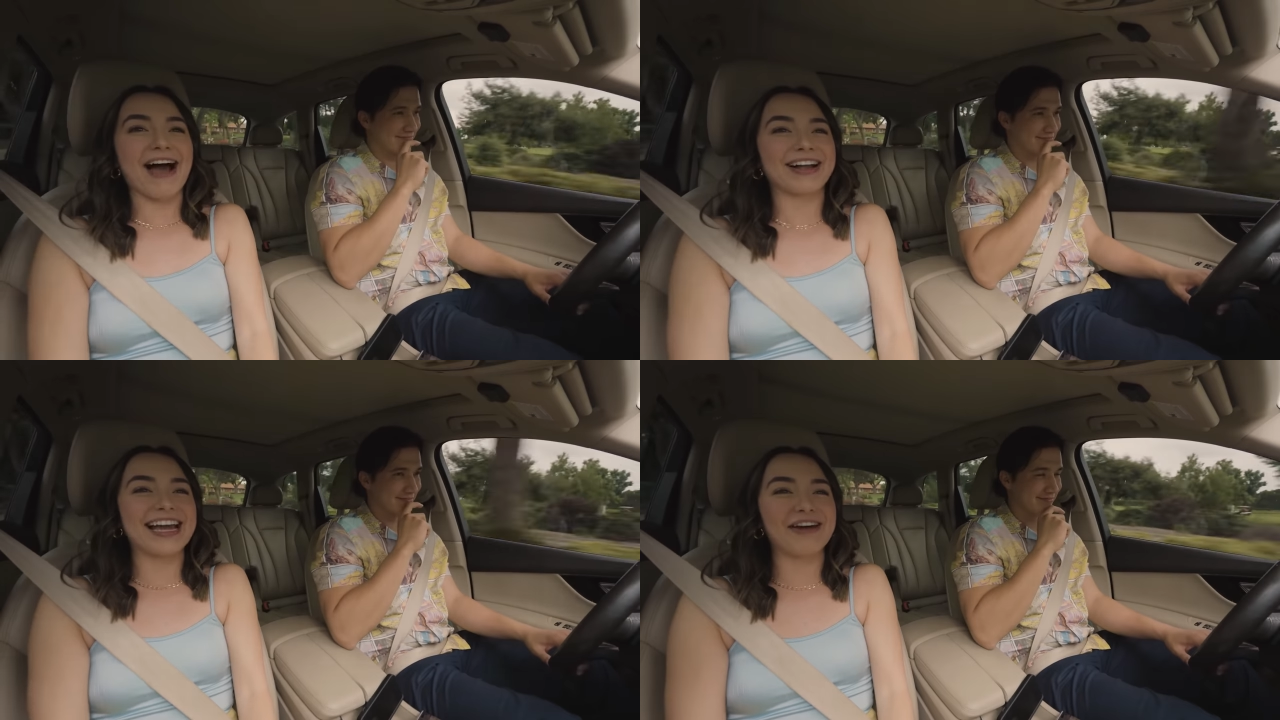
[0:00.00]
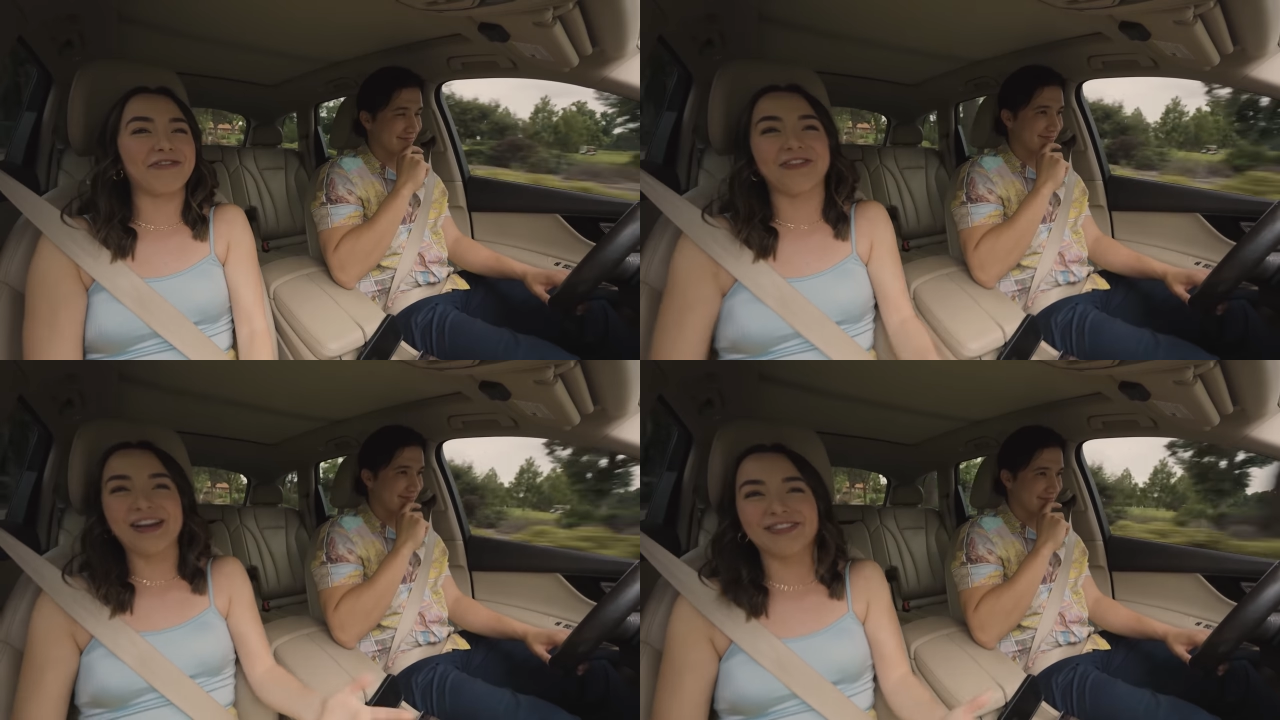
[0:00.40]
Speaker 1: How can a
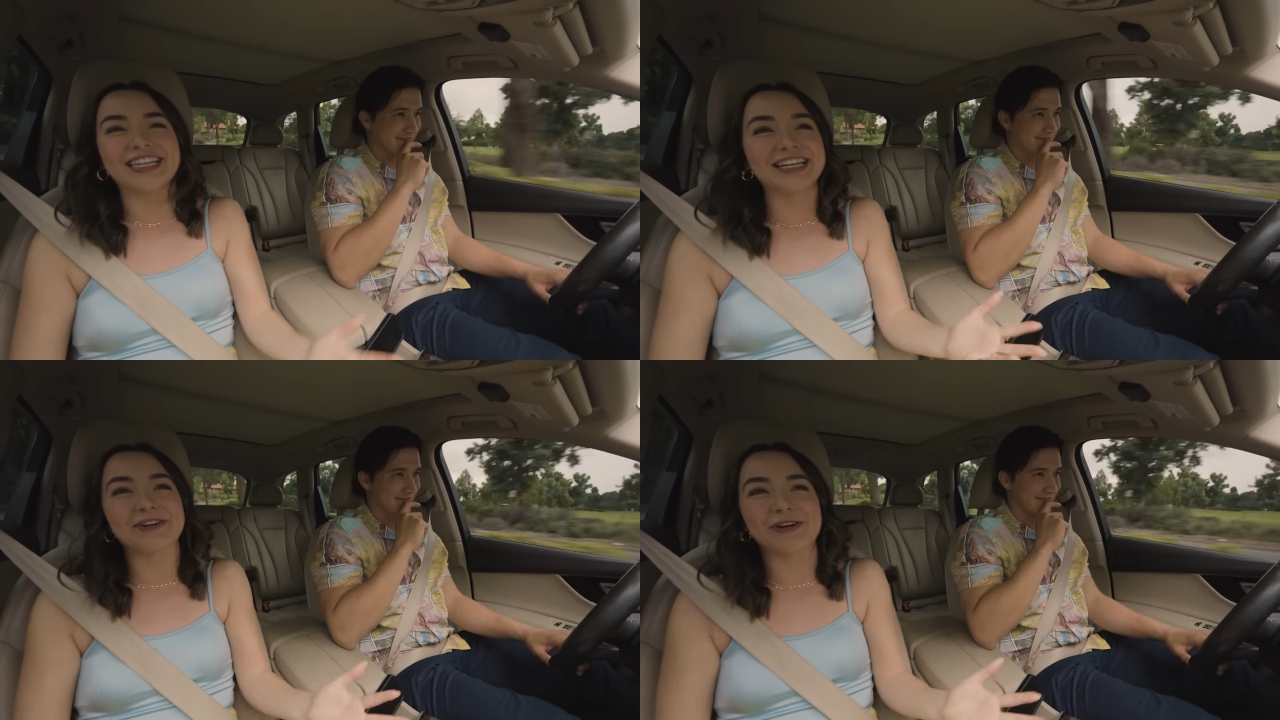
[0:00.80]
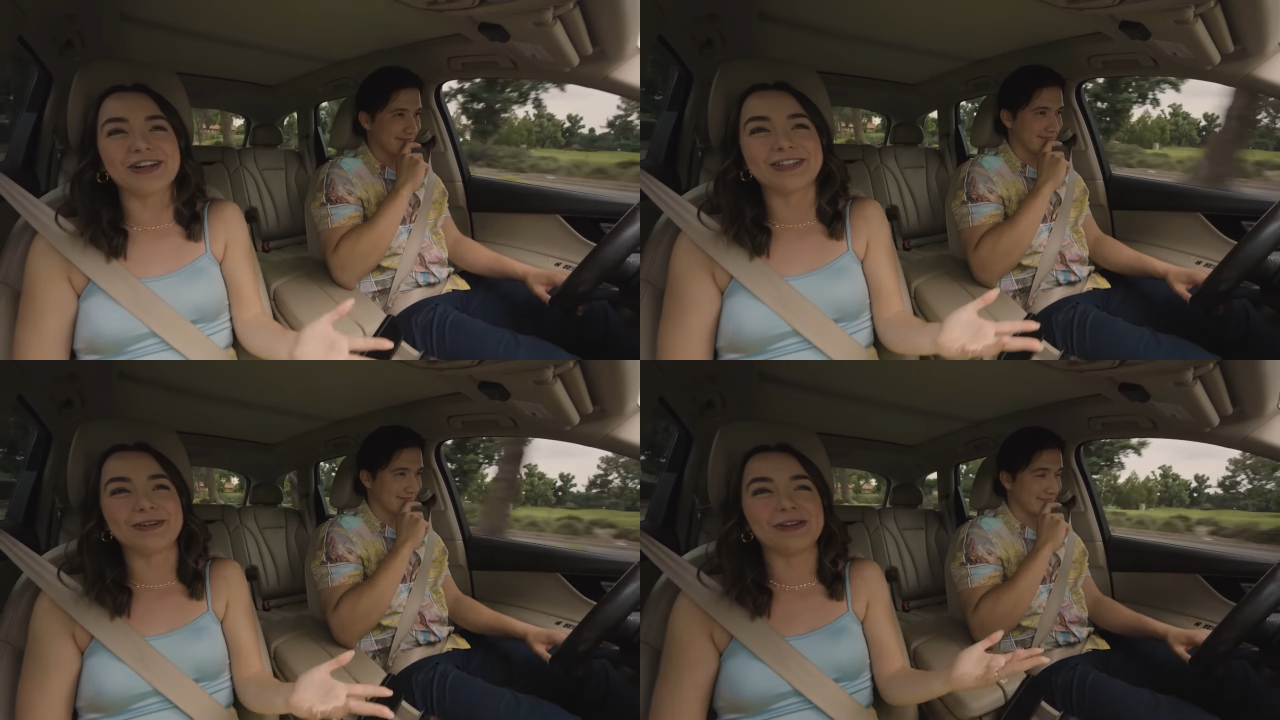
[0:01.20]

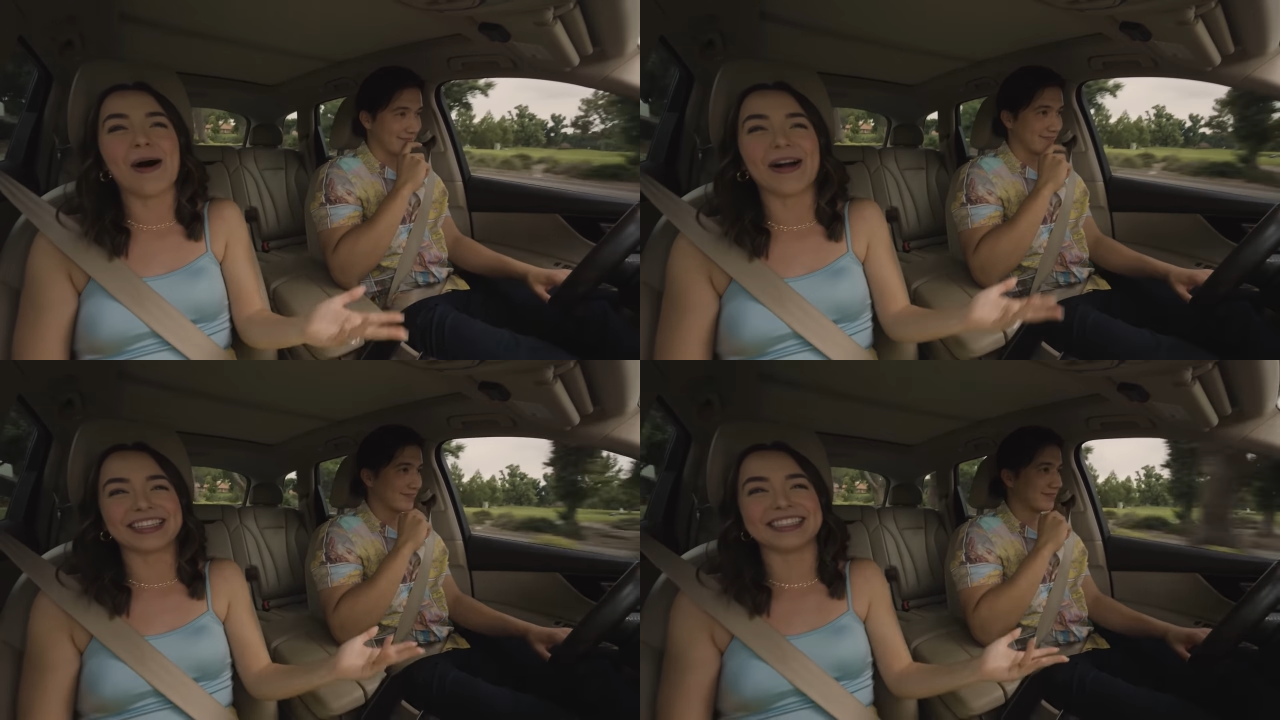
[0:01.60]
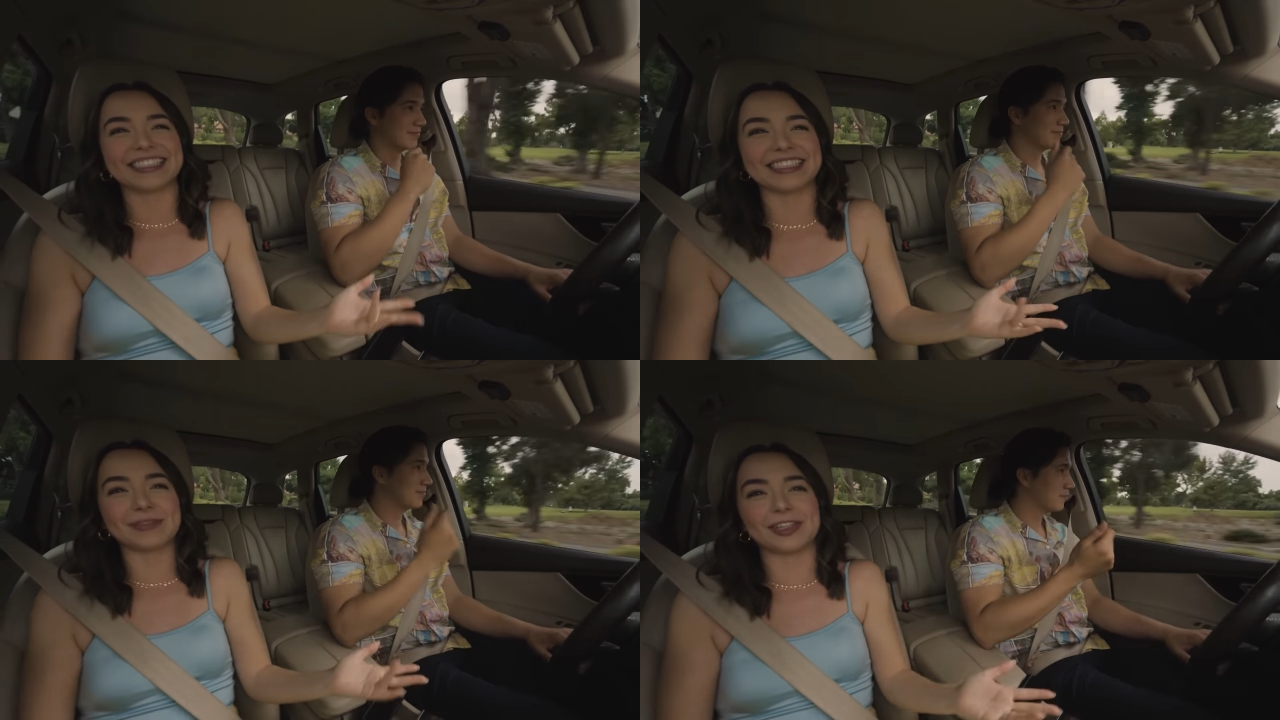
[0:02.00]
fifteen-year-old do long distance